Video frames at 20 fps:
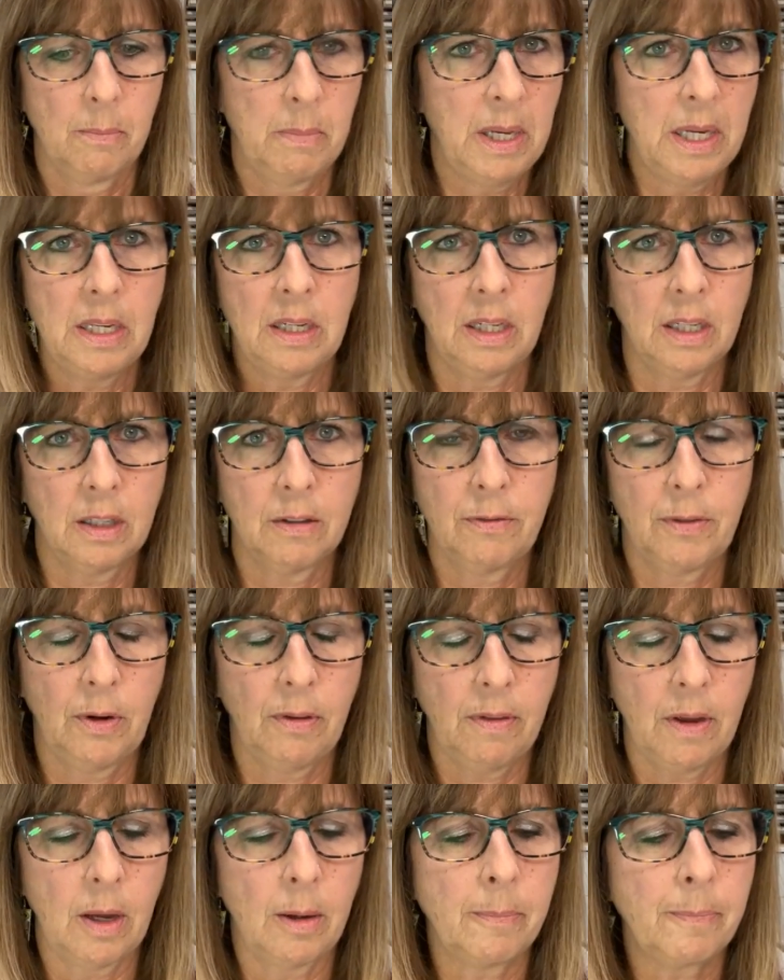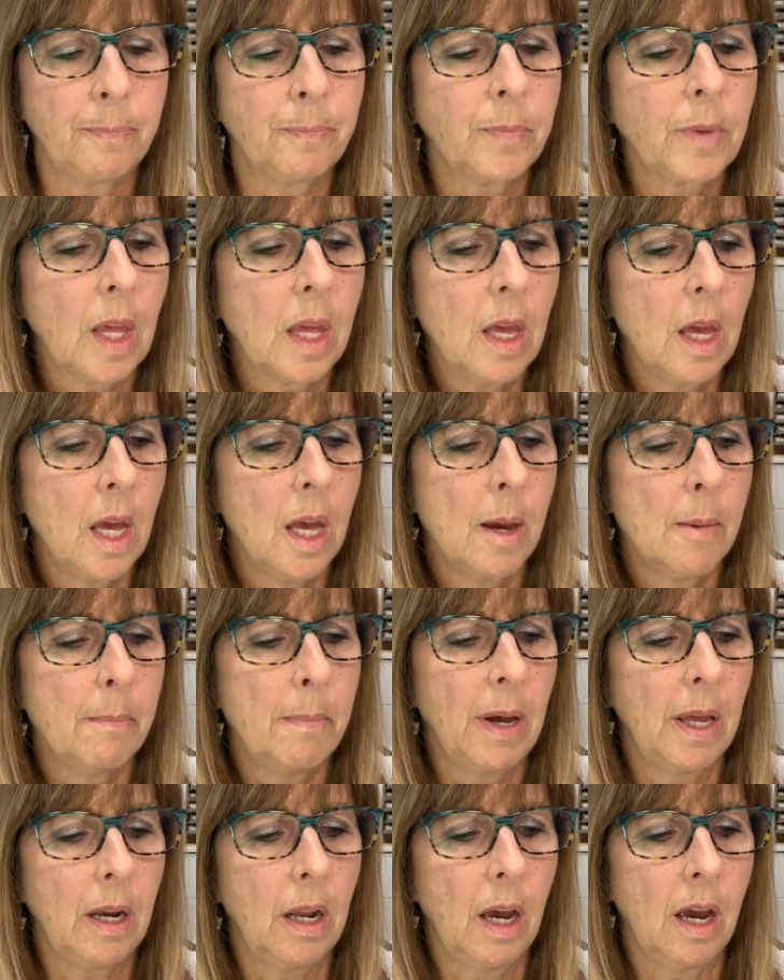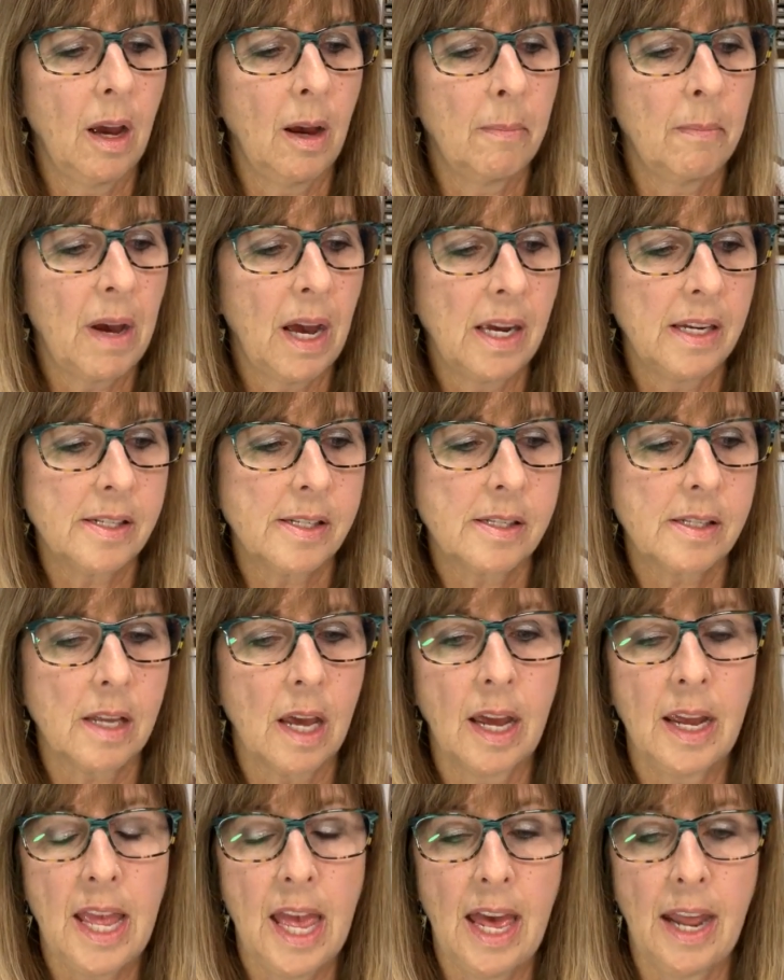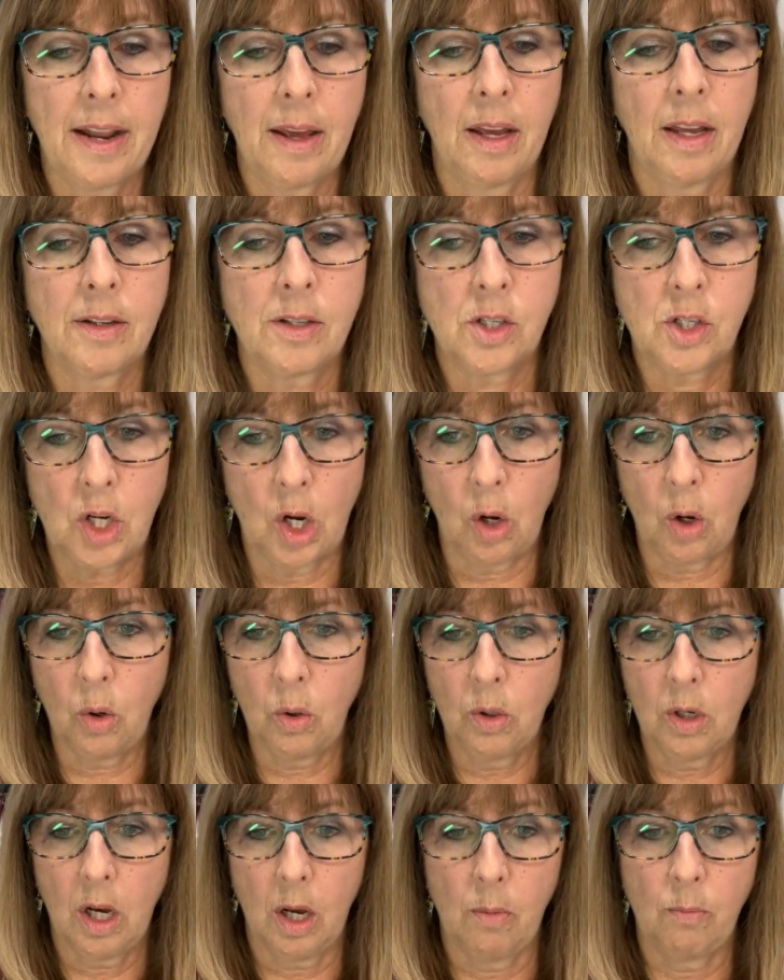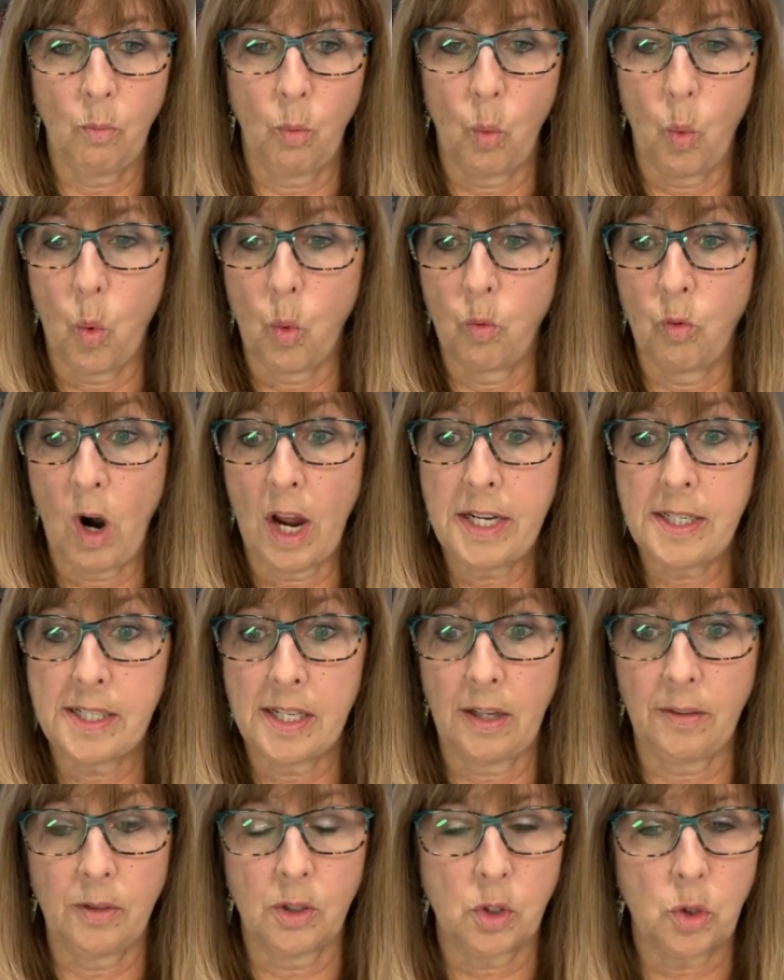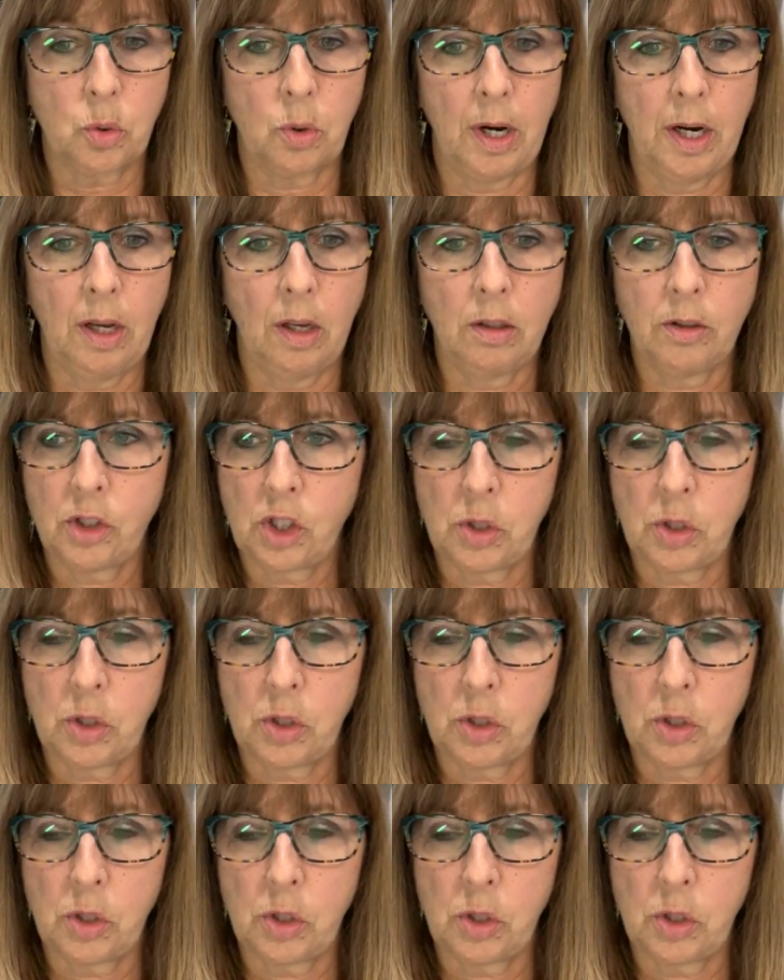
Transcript: panic for them. But I had a doe come right down the trail.